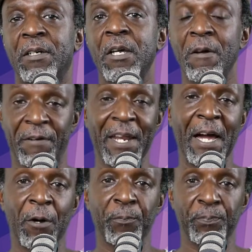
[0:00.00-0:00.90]
For
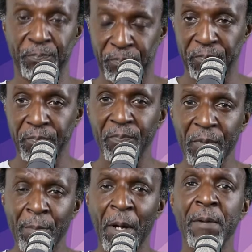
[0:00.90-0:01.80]
now,
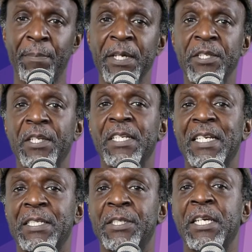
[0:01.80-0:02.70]
my opinion is that
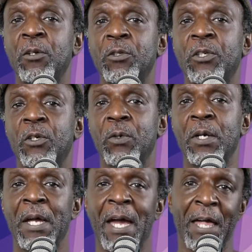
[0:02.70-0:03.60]
CO2,
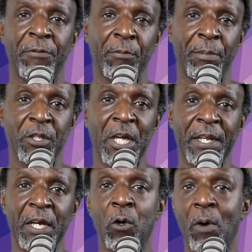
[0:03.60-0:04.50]
anthropogenic
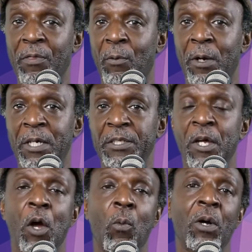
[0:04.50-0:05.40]
or otherwise,
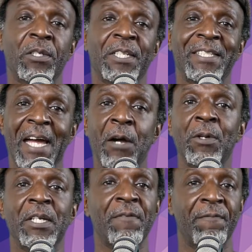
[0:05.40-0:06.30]
whilst
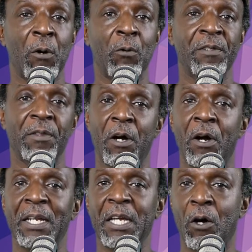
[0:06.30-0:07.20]
undoubtedly involved in the
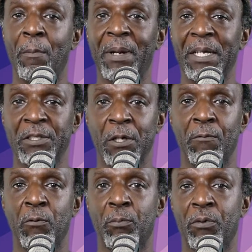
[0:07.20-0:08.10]
highly complex
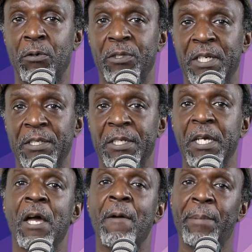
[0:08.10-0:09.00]
overall process,
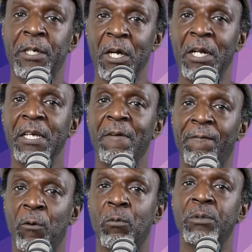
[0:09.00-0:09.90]
purely
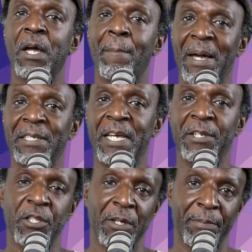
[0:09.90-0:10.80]
forms a mass
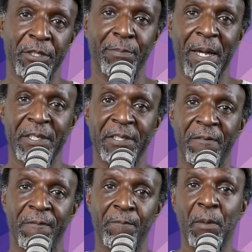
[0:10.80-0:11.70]
energy perspective,
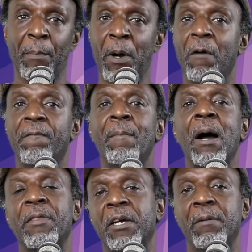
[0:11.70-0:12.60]
apart from
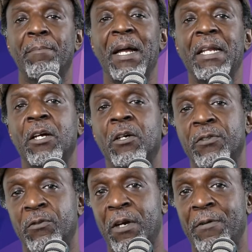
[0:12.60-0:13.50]
other compelling
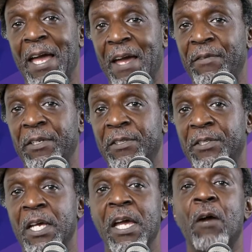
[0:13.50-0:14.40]
contrary evidence
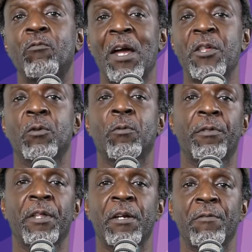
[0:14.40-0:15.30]
and rational
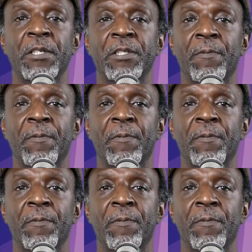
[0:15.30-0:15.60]
theories,